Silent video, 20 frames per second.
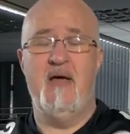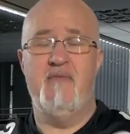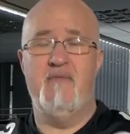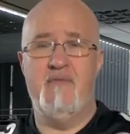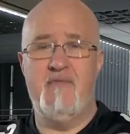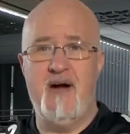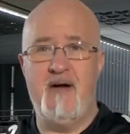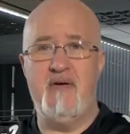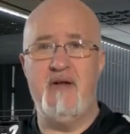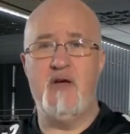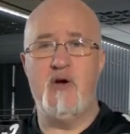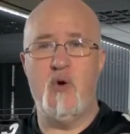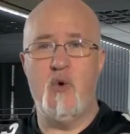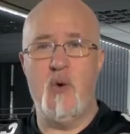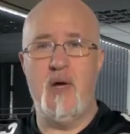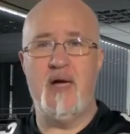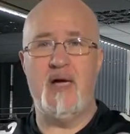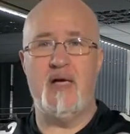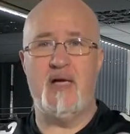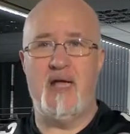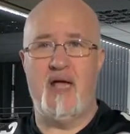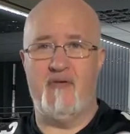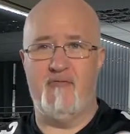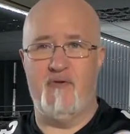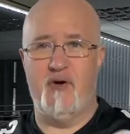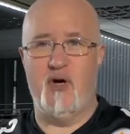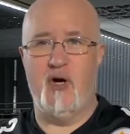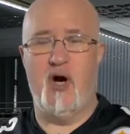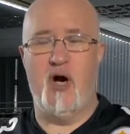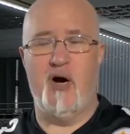Very quickly I
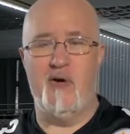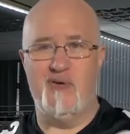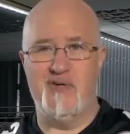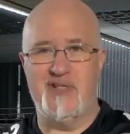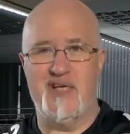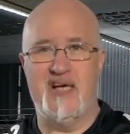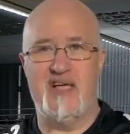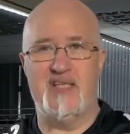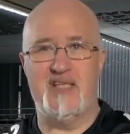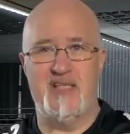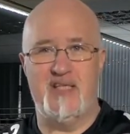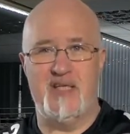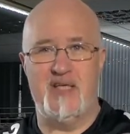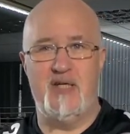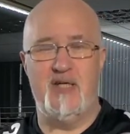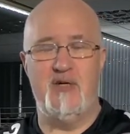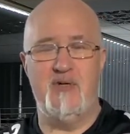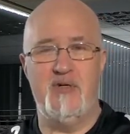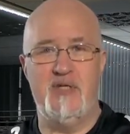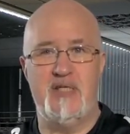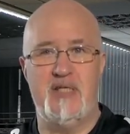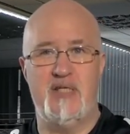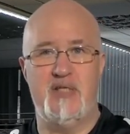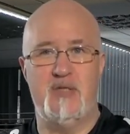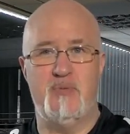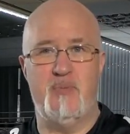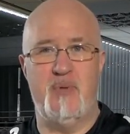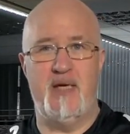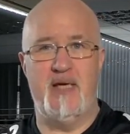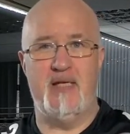forgot I was actually using
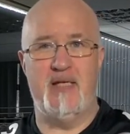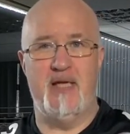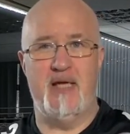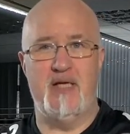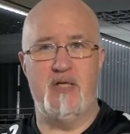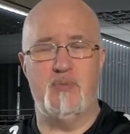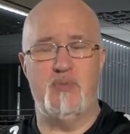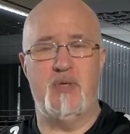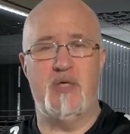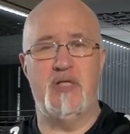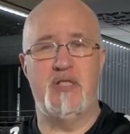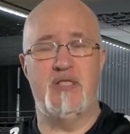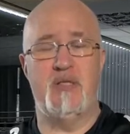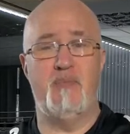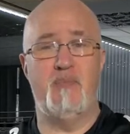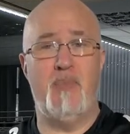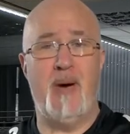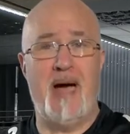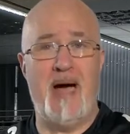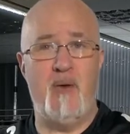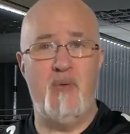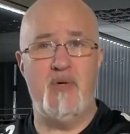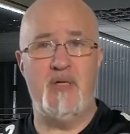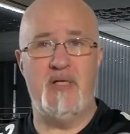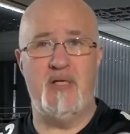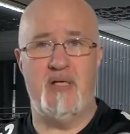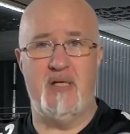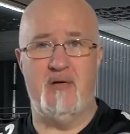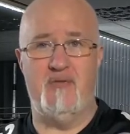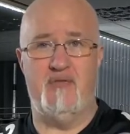speedlights, because the power
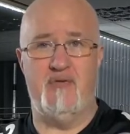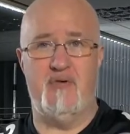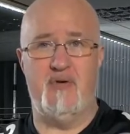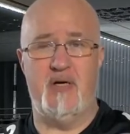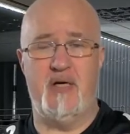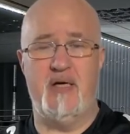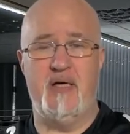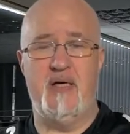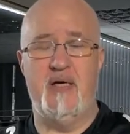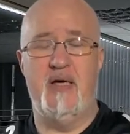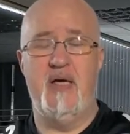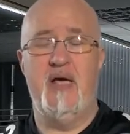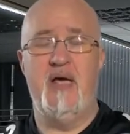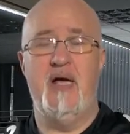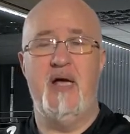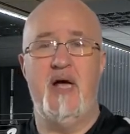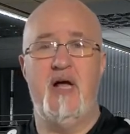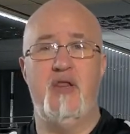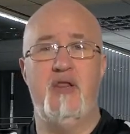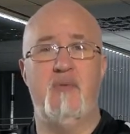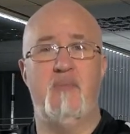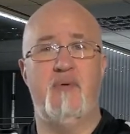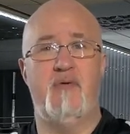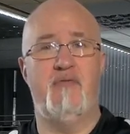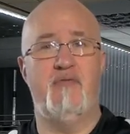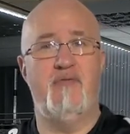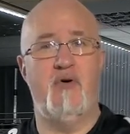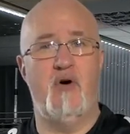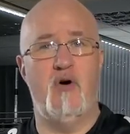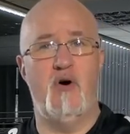delivery and the
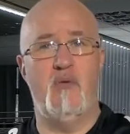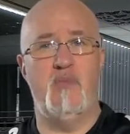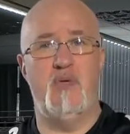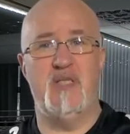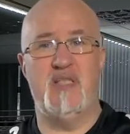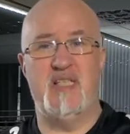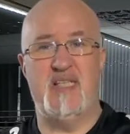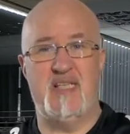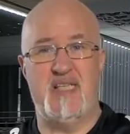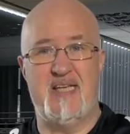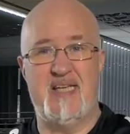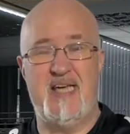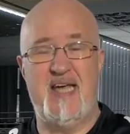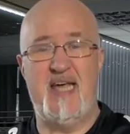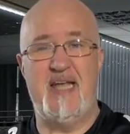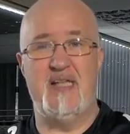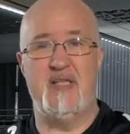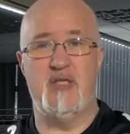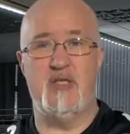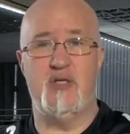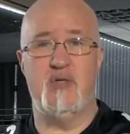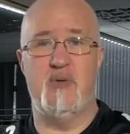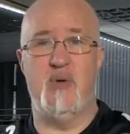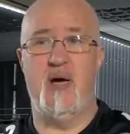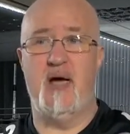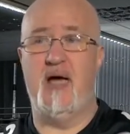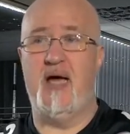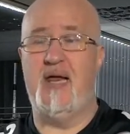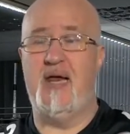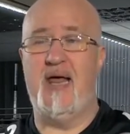performance is akin to
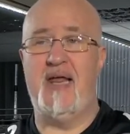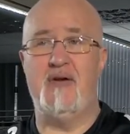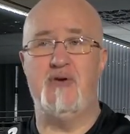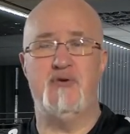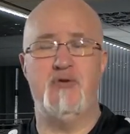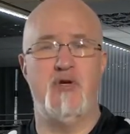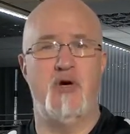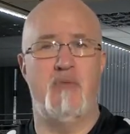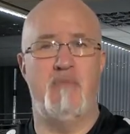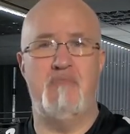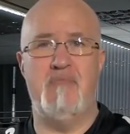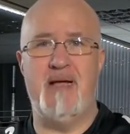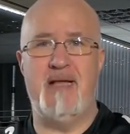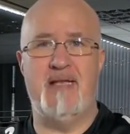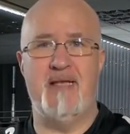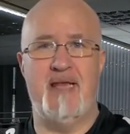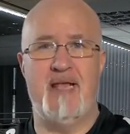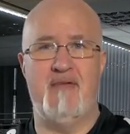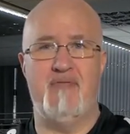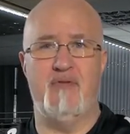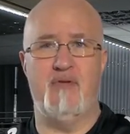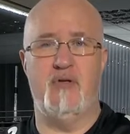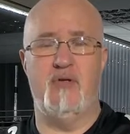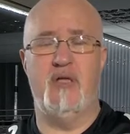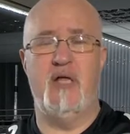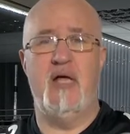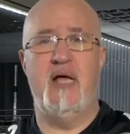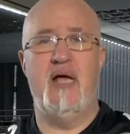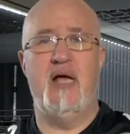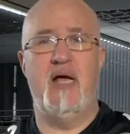an entry or mid-level
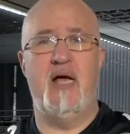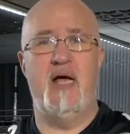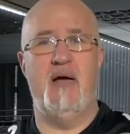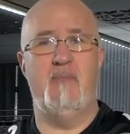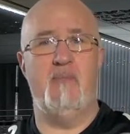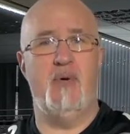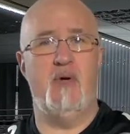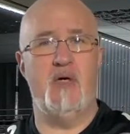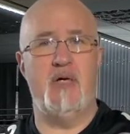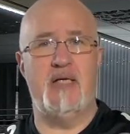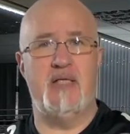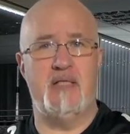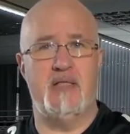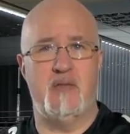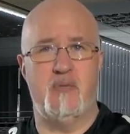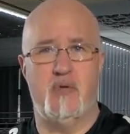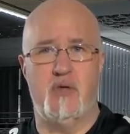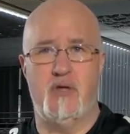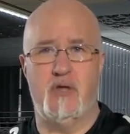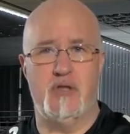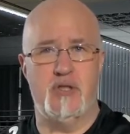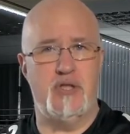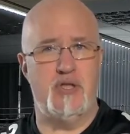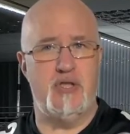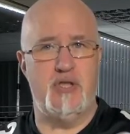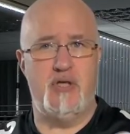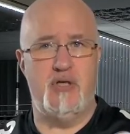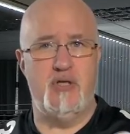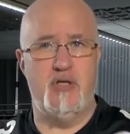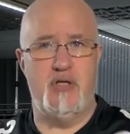plug into the wall
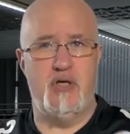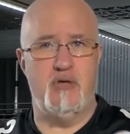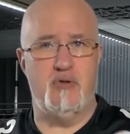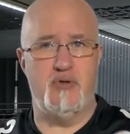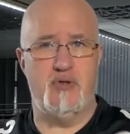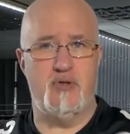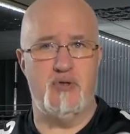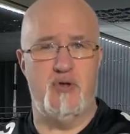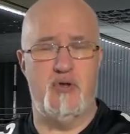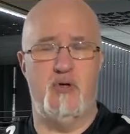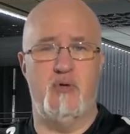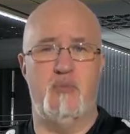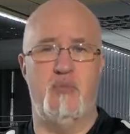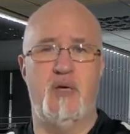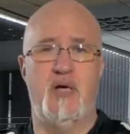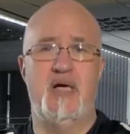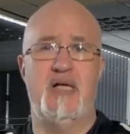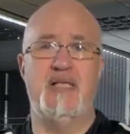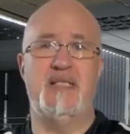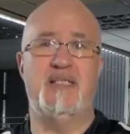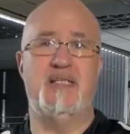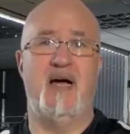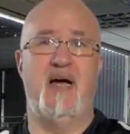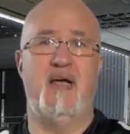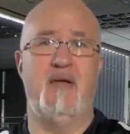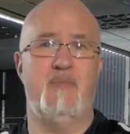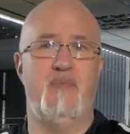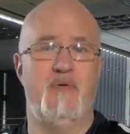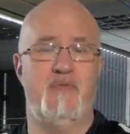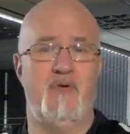studio strobe
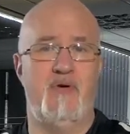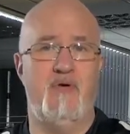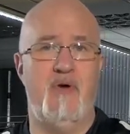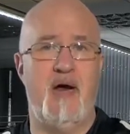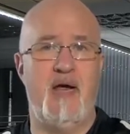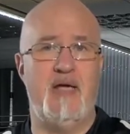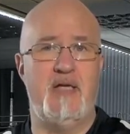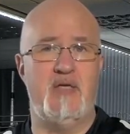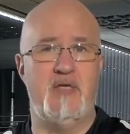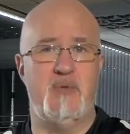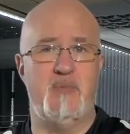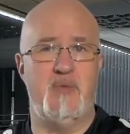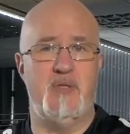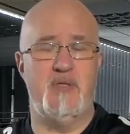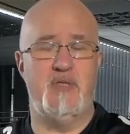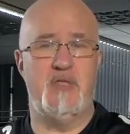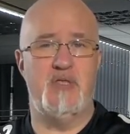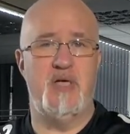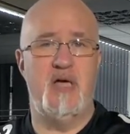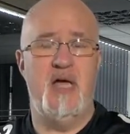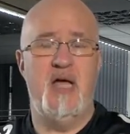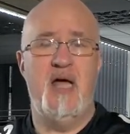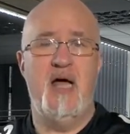type of arrangement.